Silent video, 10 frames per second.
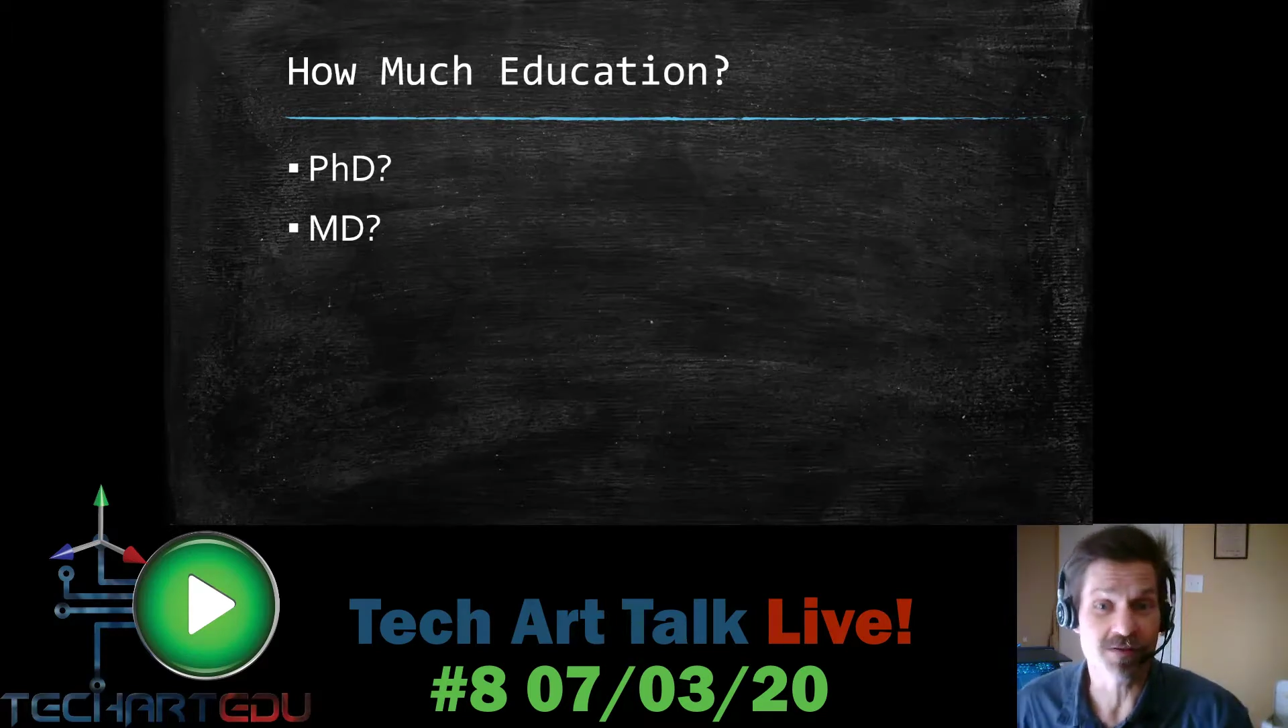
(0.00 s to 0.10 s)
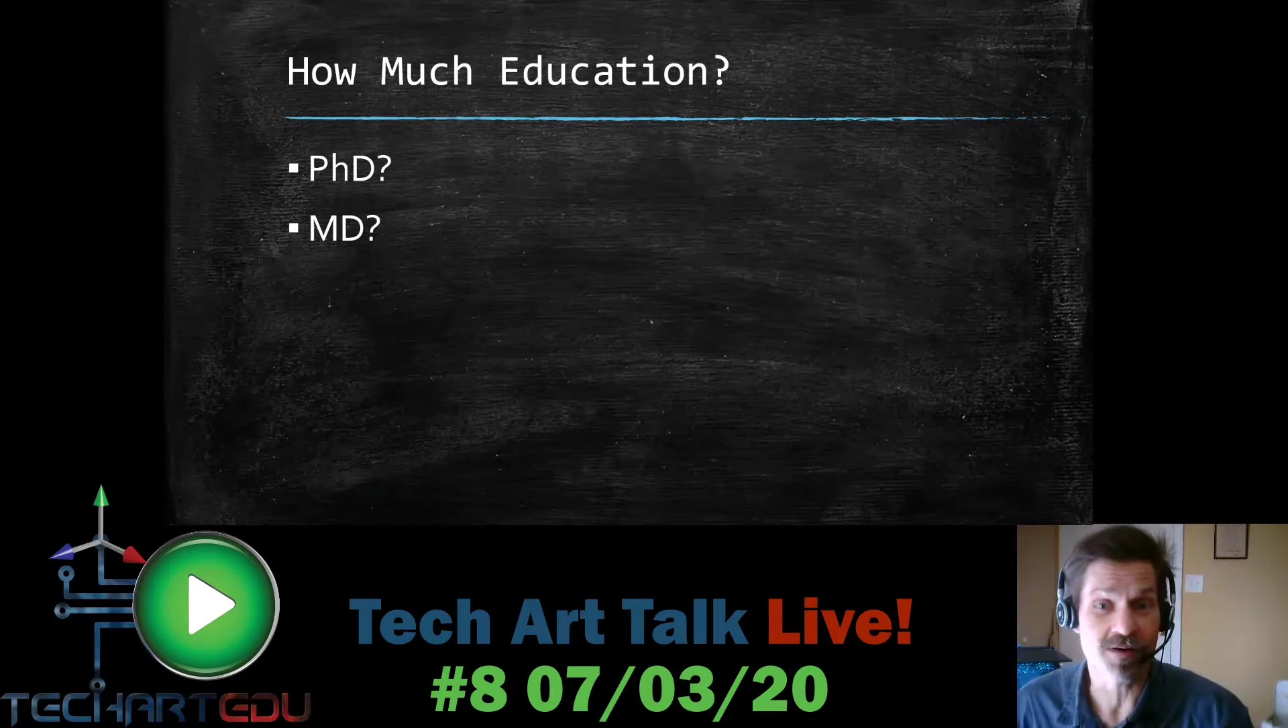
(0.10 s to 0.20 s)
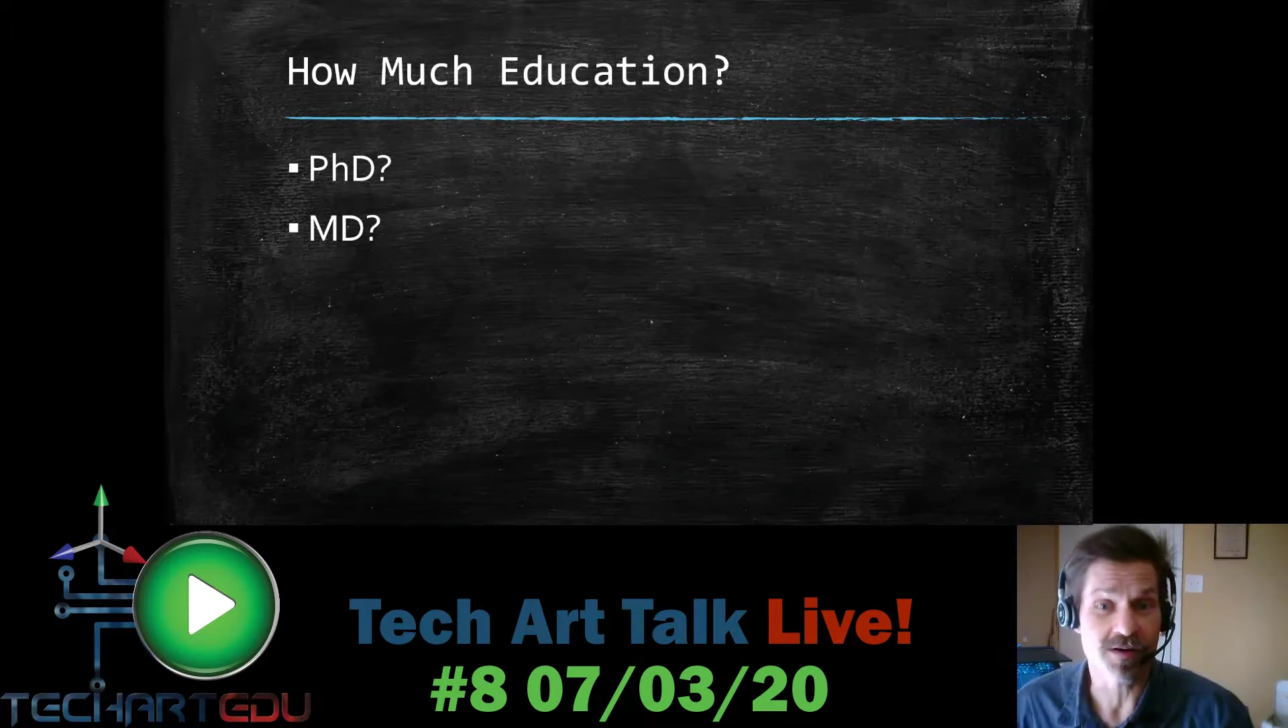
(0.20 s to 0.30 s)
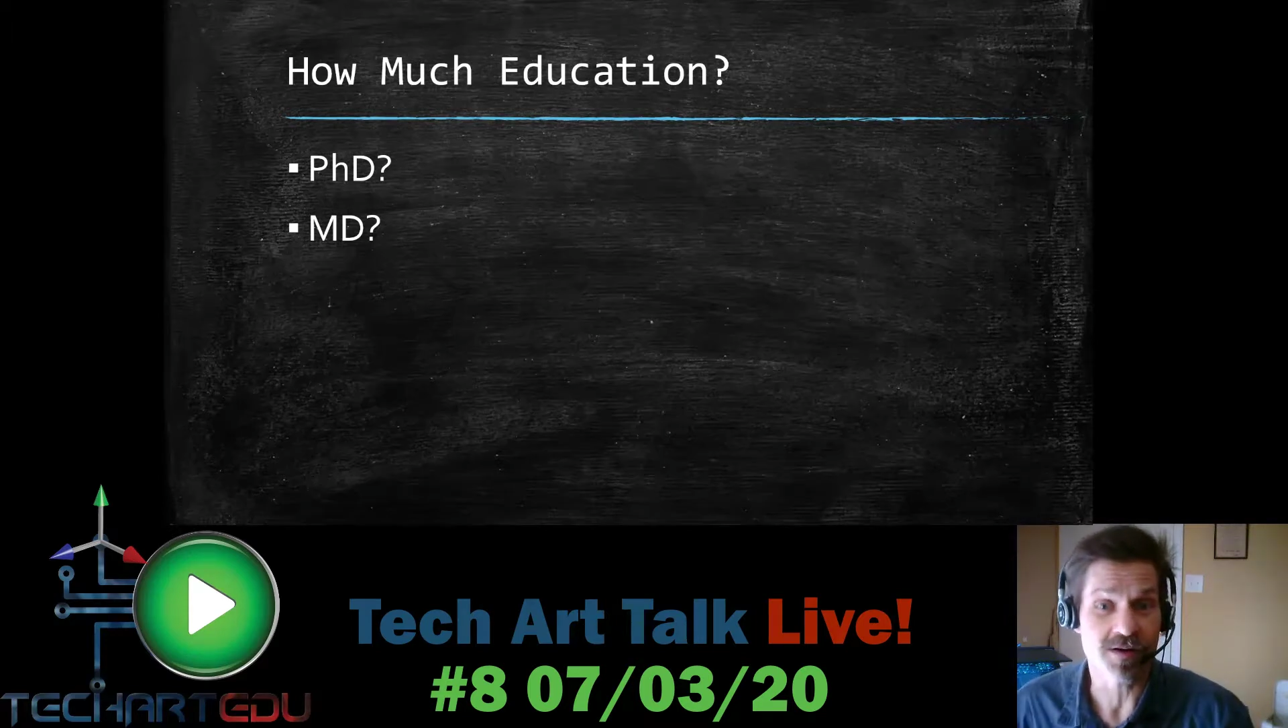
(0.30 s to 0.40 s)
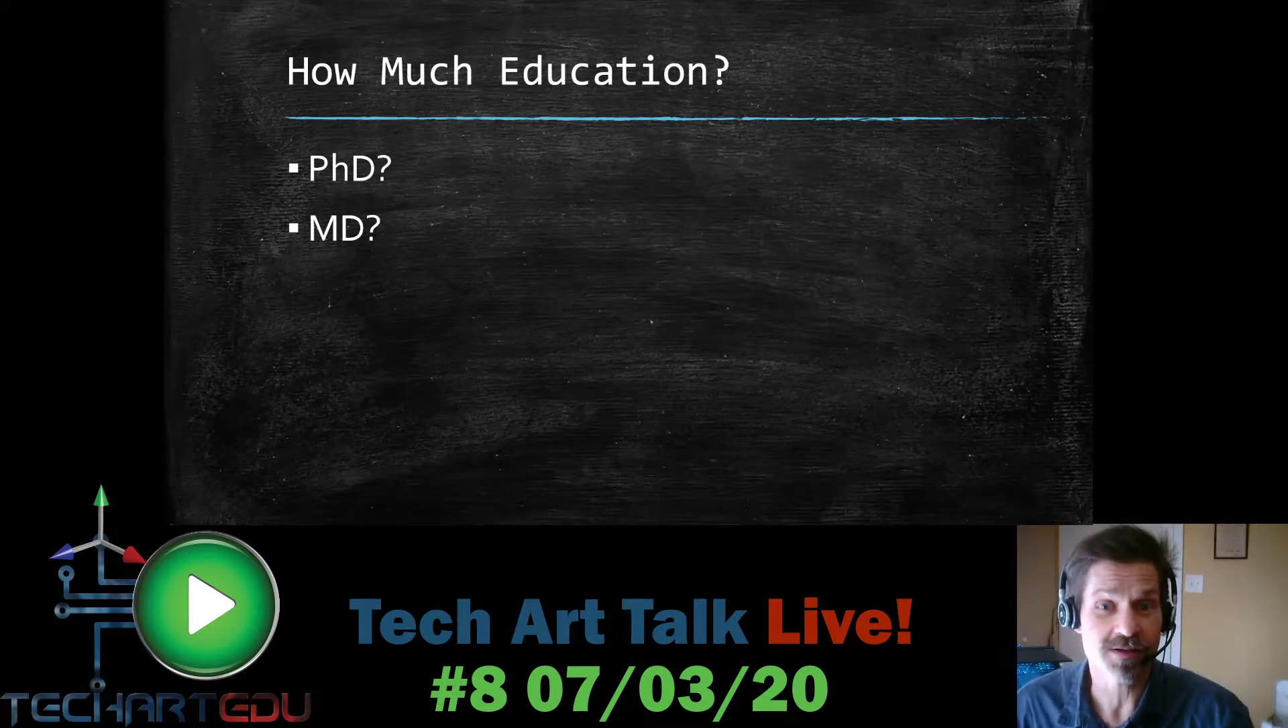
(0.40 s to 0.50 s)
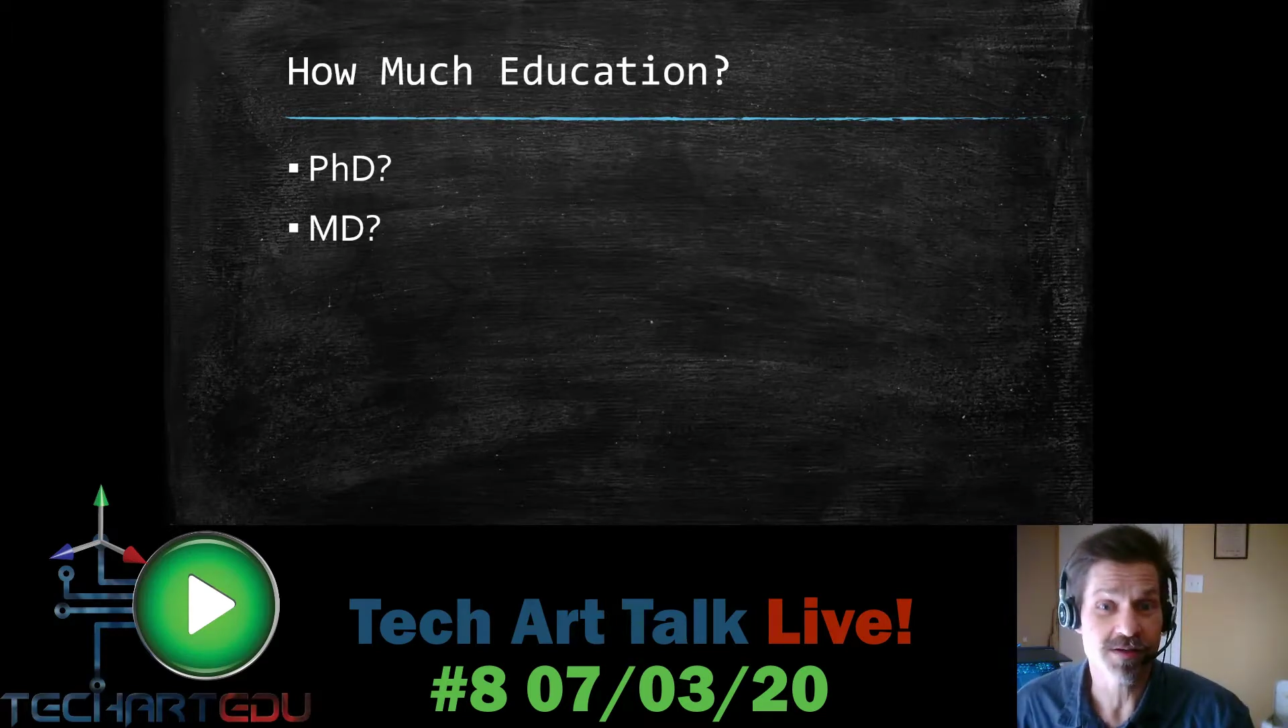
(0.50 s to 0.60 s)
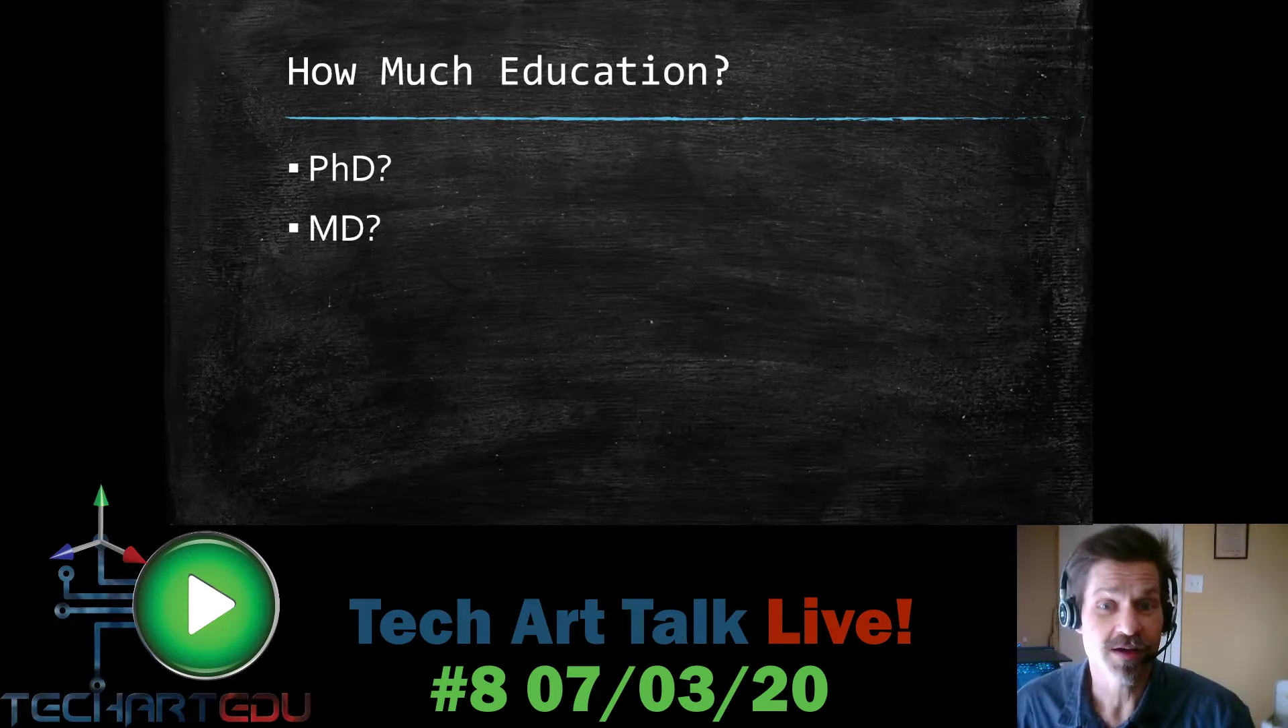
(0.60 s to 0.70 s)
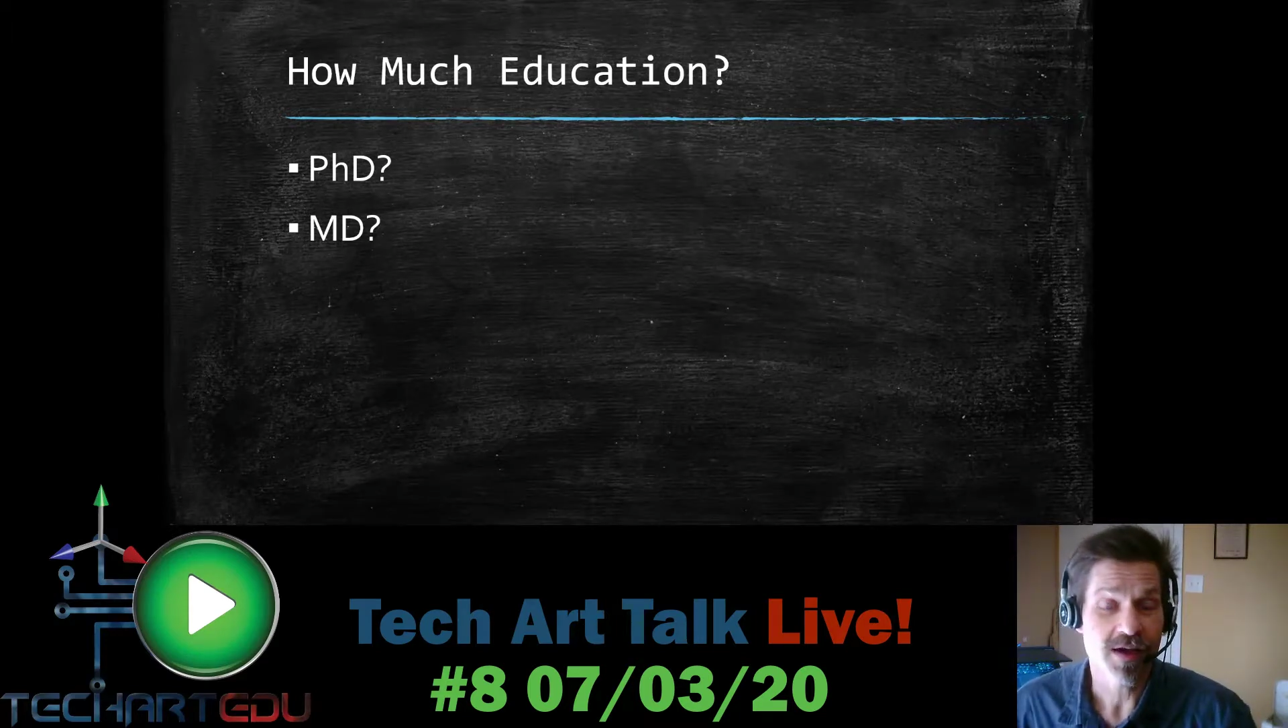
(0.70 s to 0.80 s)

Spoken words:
artist,